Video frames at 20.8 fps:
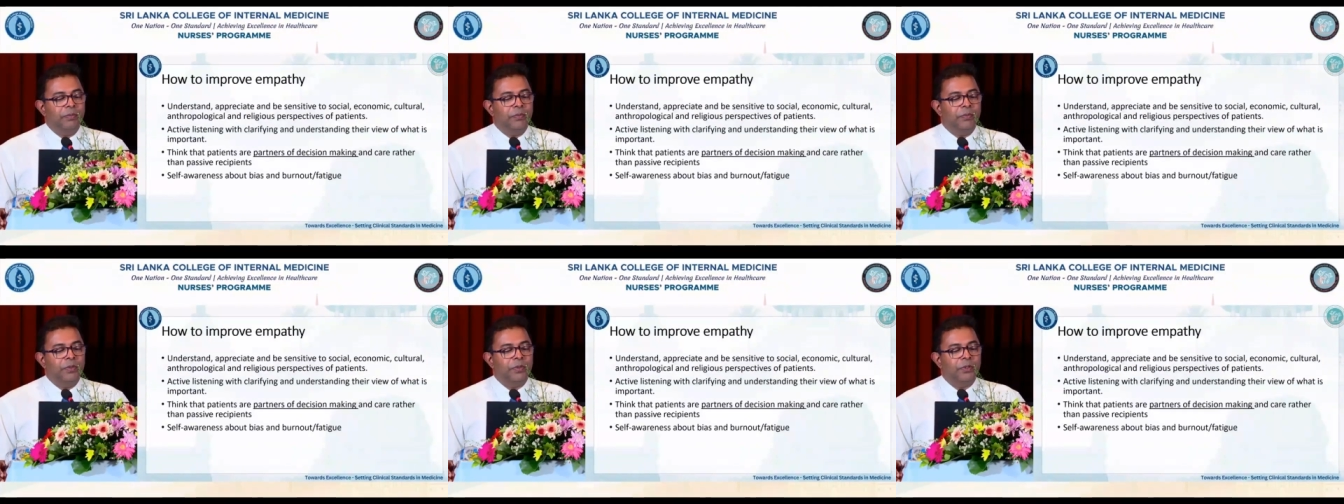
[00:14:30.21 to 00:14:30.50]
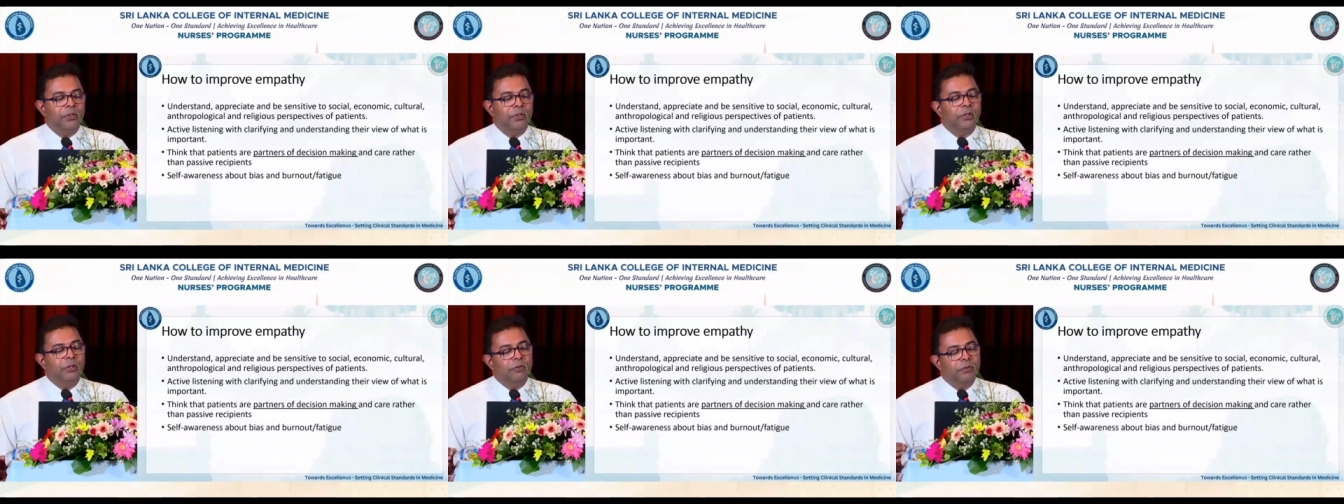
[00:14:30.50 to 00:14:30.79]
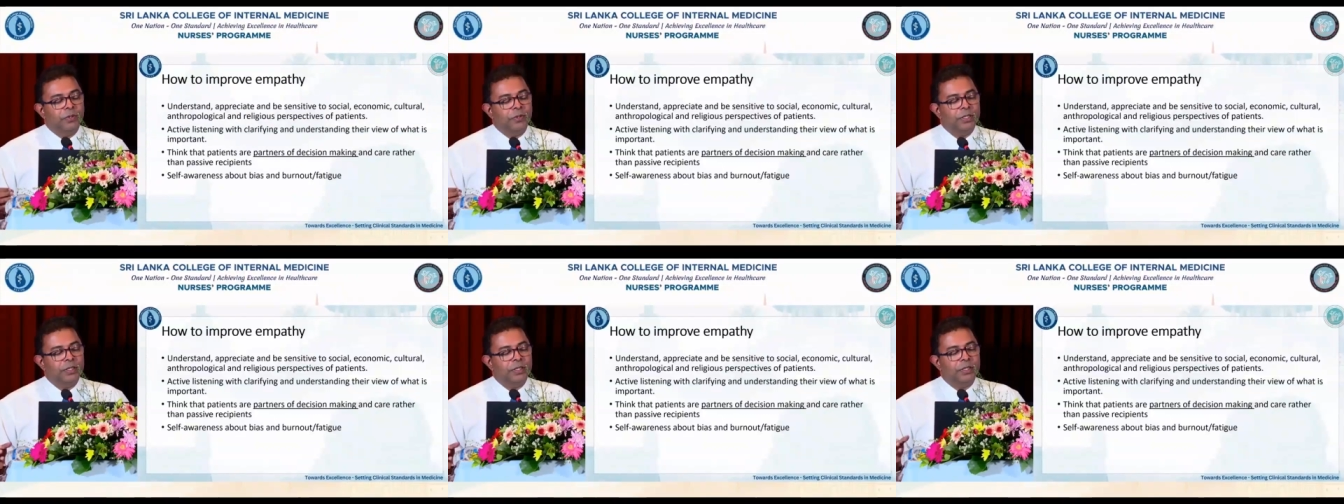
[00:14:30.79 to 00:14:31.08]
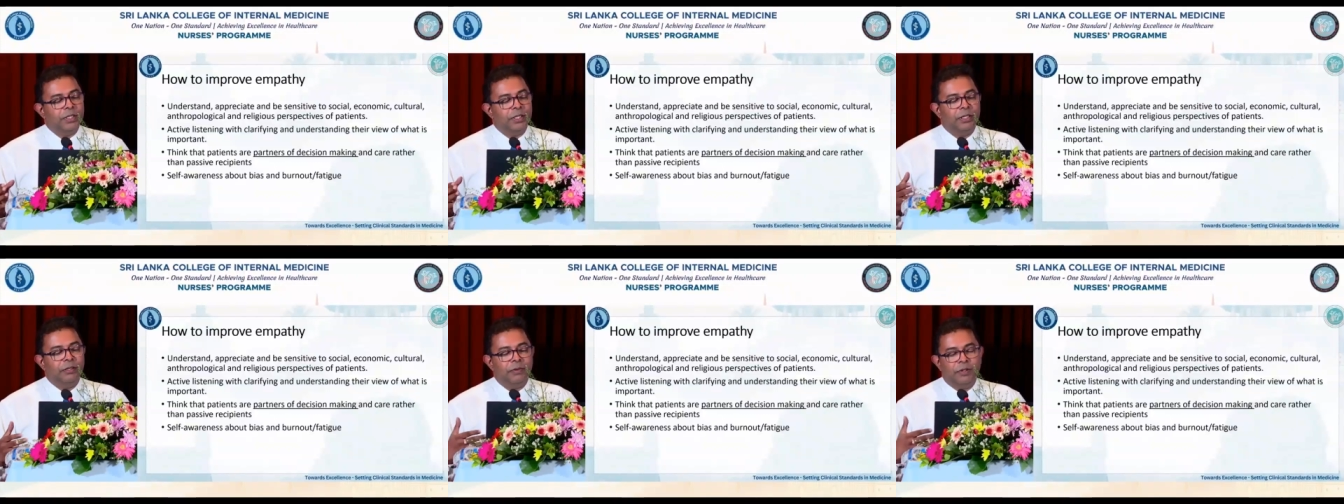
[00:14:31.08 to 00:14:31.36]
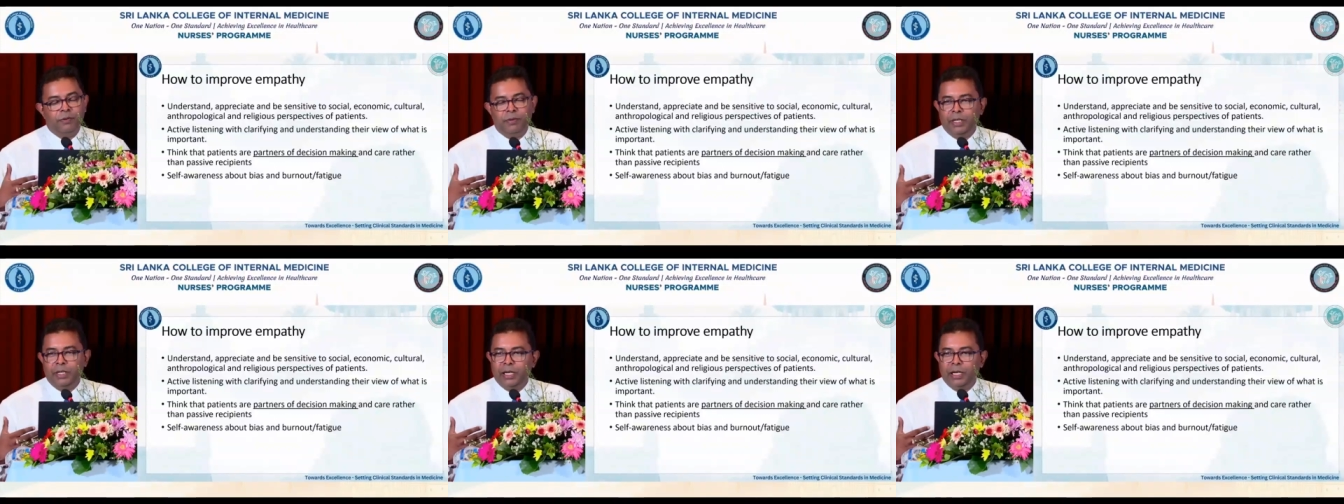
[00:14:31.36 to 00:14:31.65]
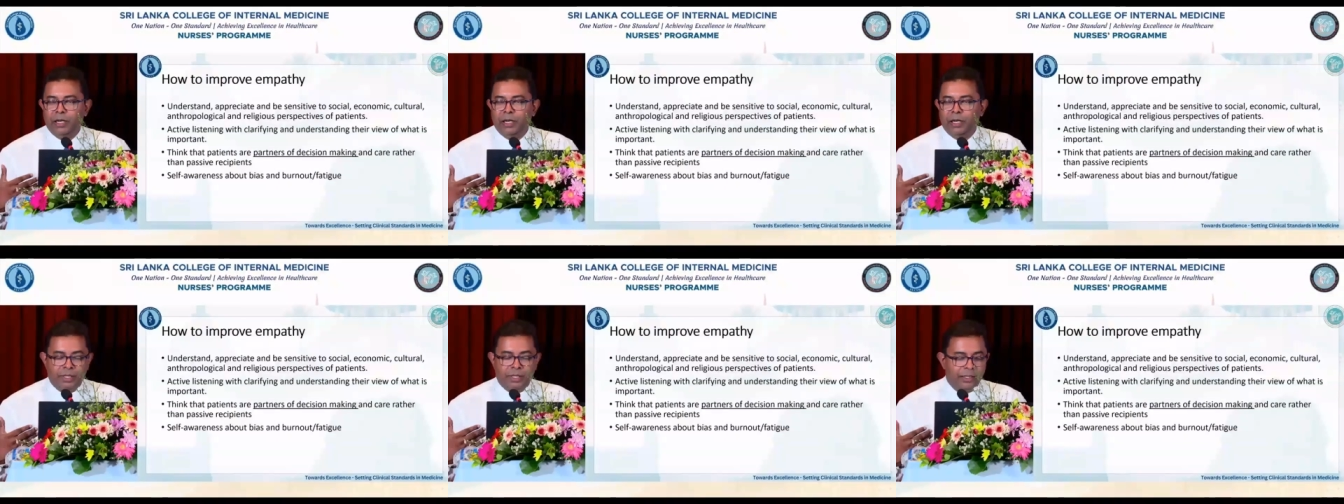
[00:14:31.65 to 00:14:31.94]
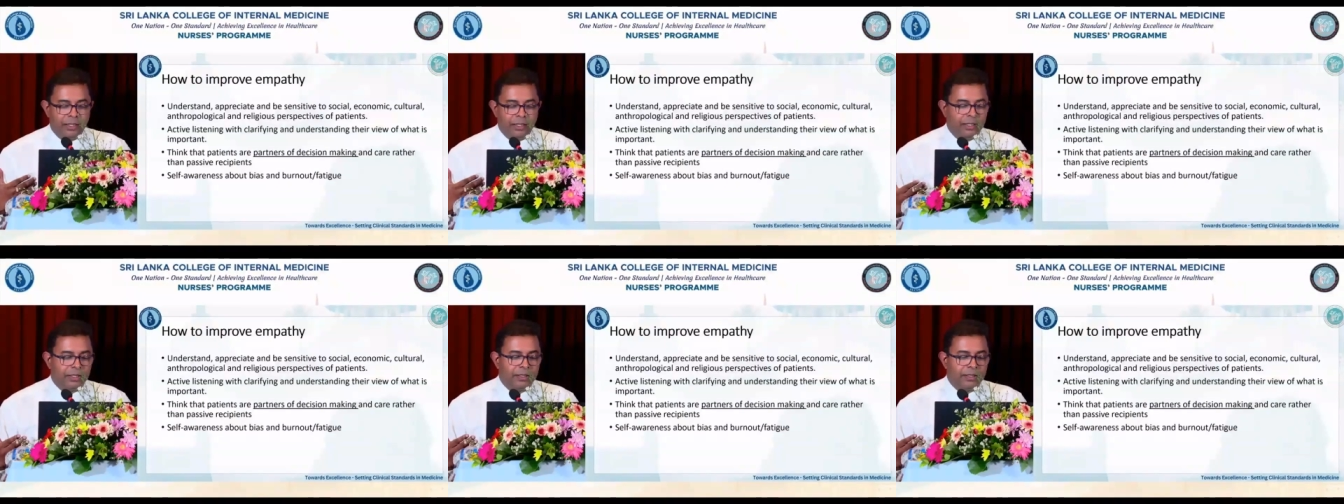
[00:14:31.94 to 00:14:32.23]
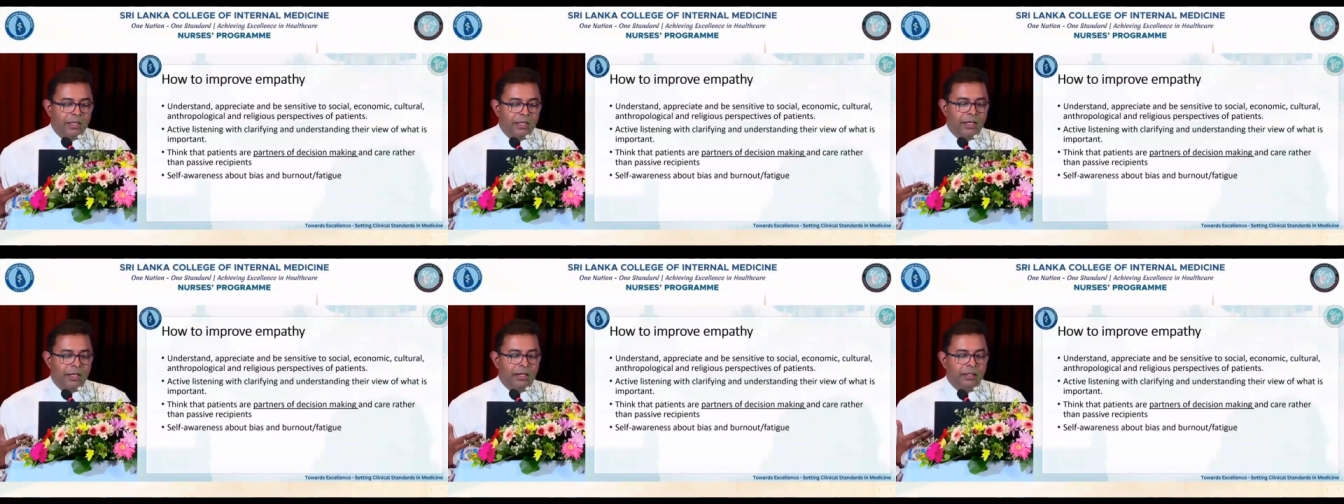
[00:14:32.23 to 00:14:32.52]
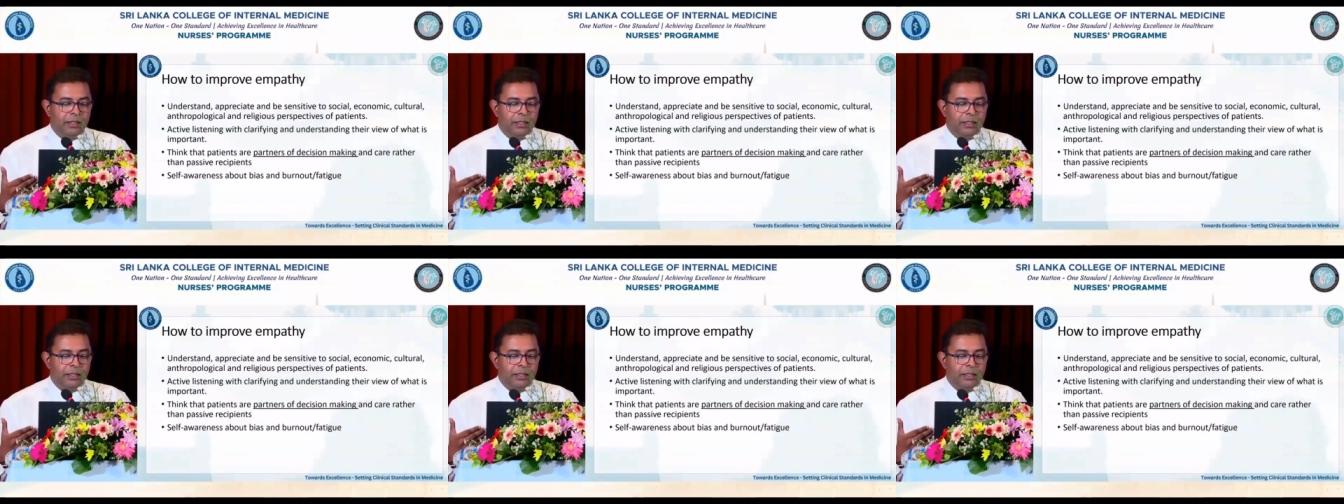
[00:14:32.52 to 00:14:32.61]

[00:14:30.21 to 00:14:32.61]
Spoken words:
So first thing, we will have to understand,